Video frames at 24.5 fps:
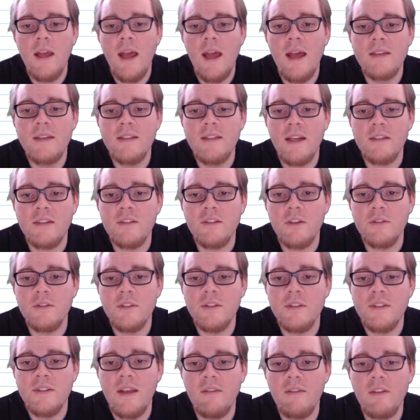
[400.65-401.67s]
as x goes
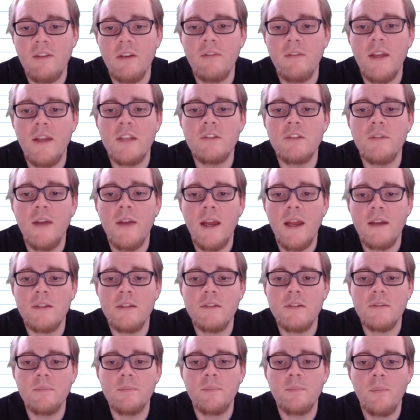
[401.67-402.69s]
to 7 of h of
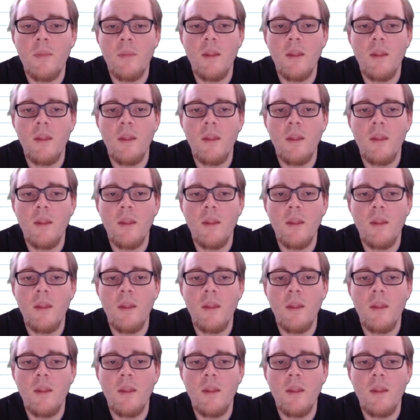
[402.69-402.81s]
x.